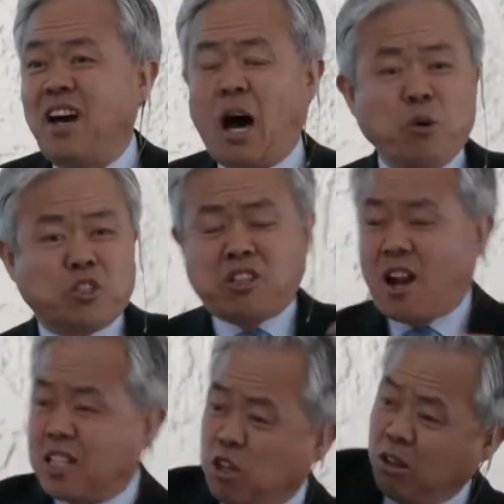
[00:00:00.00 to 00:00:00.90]
I was
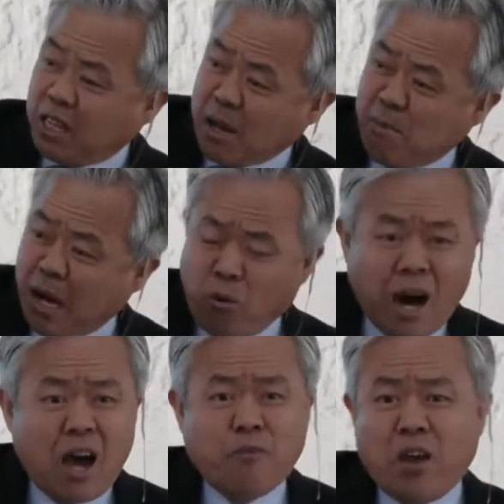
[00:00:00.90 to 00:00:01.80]
starting to look at my
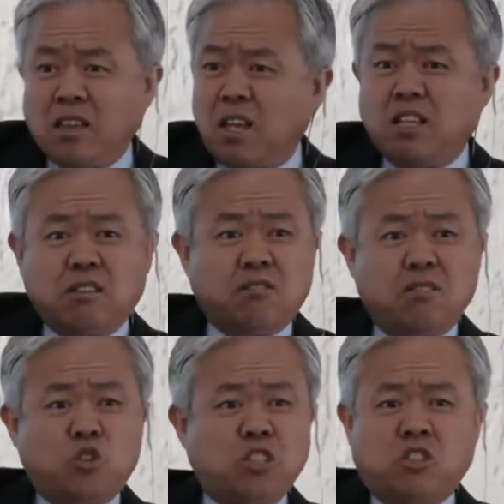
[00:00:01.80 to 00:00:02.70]
wife, and
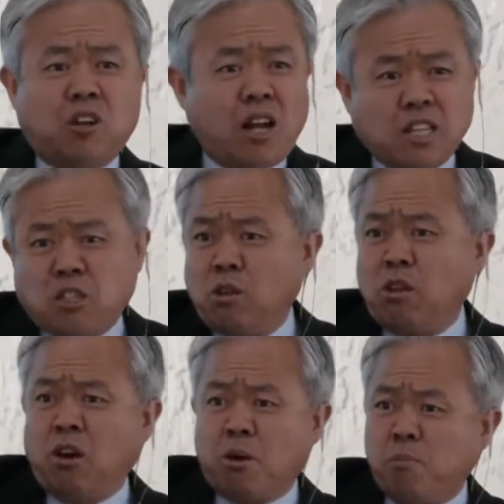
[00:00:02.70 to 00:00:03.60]
then she started to
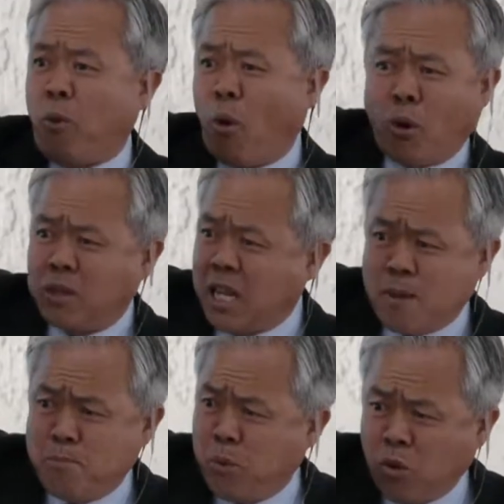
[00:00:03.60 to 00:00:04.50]
look more
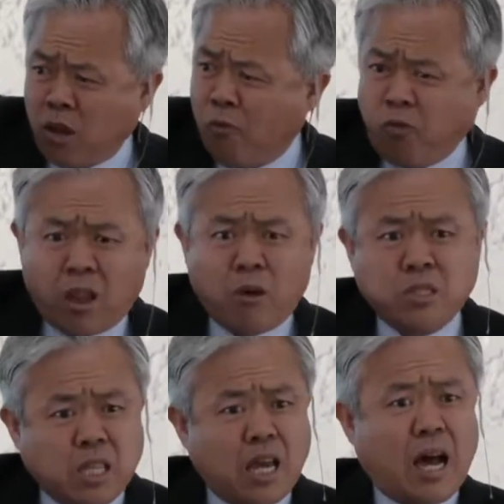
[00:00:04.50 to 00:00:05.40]
than beautiful. I
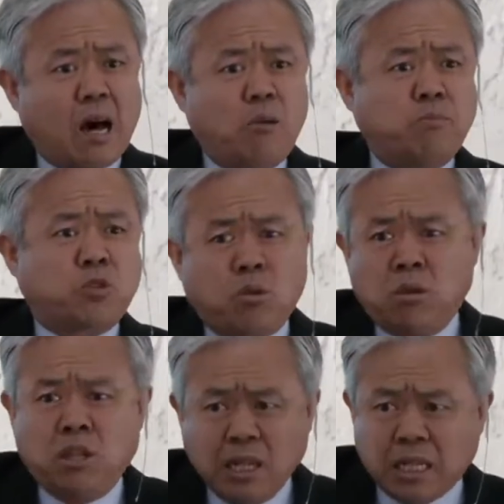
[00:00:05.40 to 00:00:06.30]
was like, I'm so
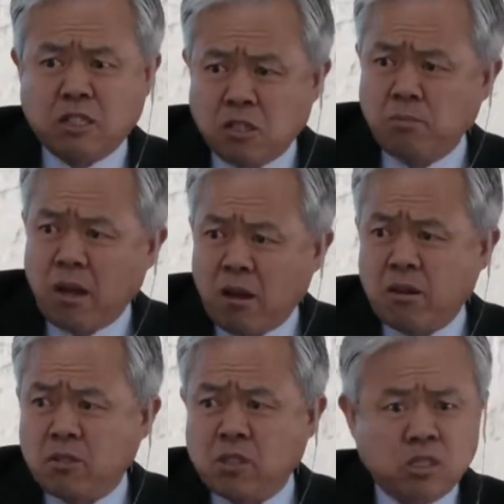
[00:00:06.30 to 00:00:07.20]
lucky to
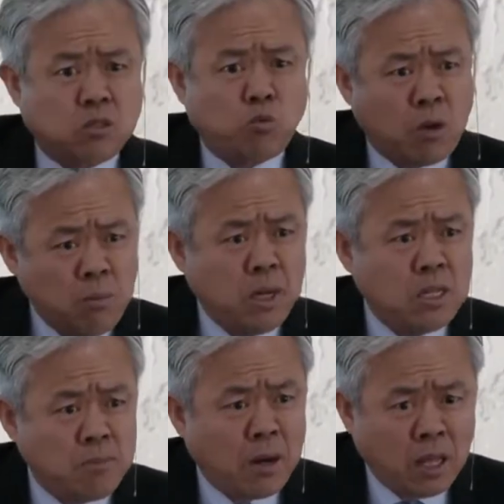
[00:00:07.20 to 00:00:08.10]
marry this woman
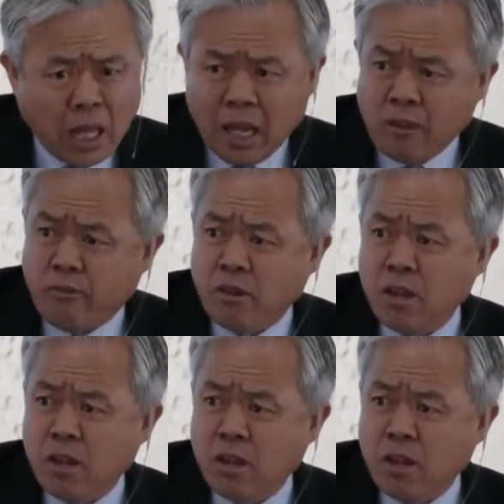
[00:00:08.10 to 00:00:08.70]
in my life.